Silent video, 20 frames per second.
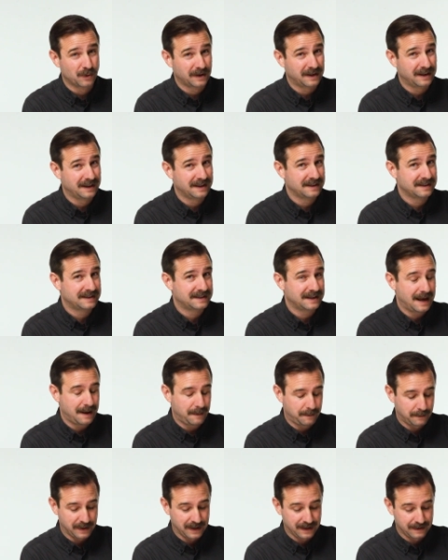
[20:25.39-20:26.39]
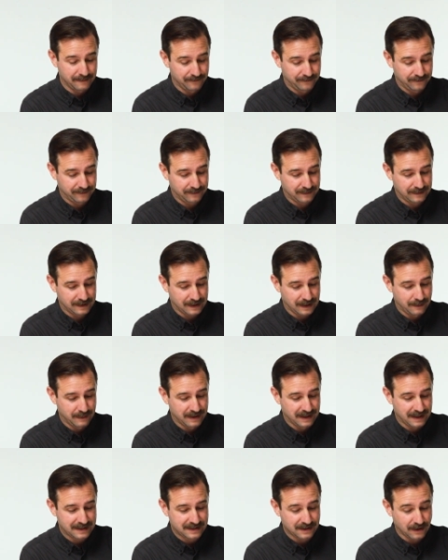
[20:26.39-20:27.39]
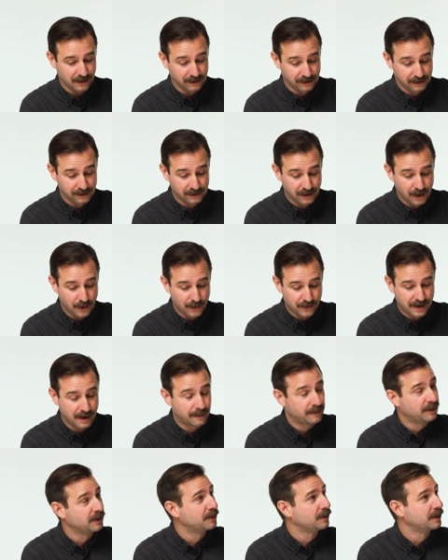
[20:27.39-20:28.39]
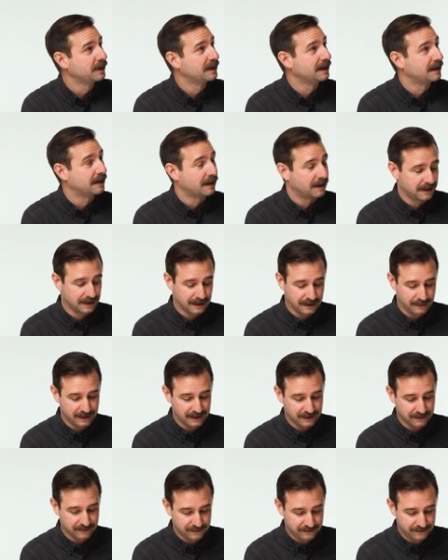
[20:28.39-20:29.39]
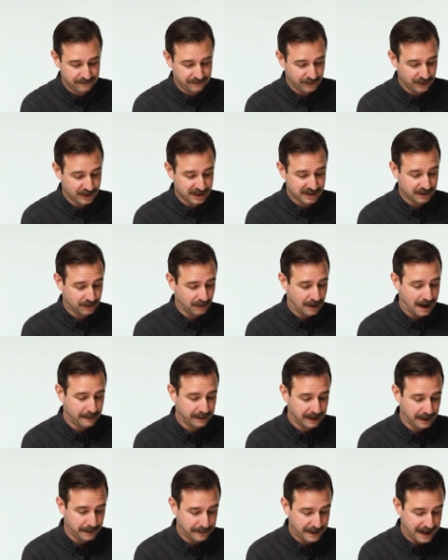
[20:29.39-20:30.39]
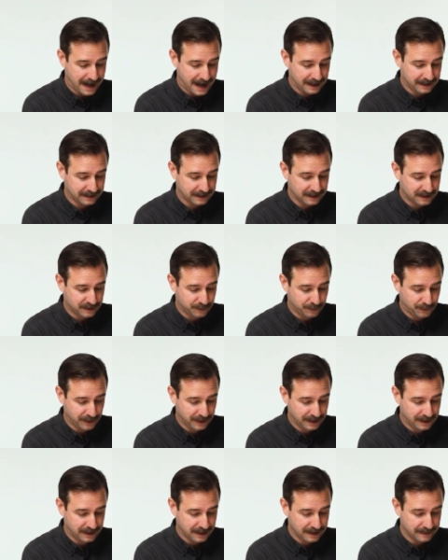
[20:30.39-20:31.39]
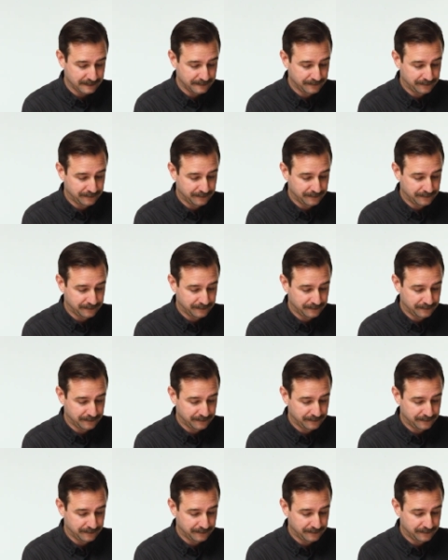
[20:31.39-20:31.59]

rookie in the set, but I mean, that's a low numbered rookie card. I mean, for just grabbing a pack, that's pretty good.